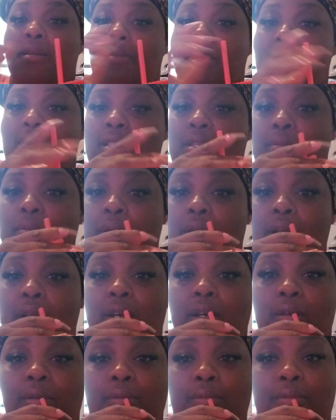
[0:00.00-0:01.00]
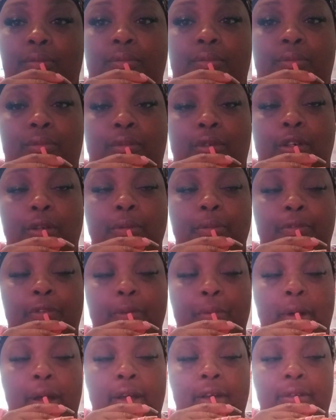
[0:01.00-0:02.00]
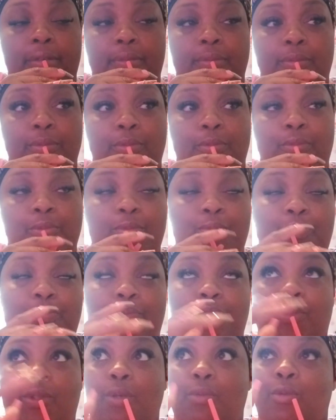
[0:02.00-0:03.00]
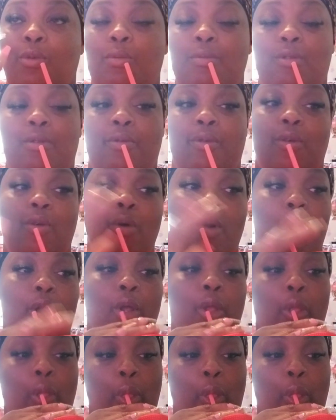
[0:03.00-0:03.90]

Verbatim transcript: make some um, room for my some room to record.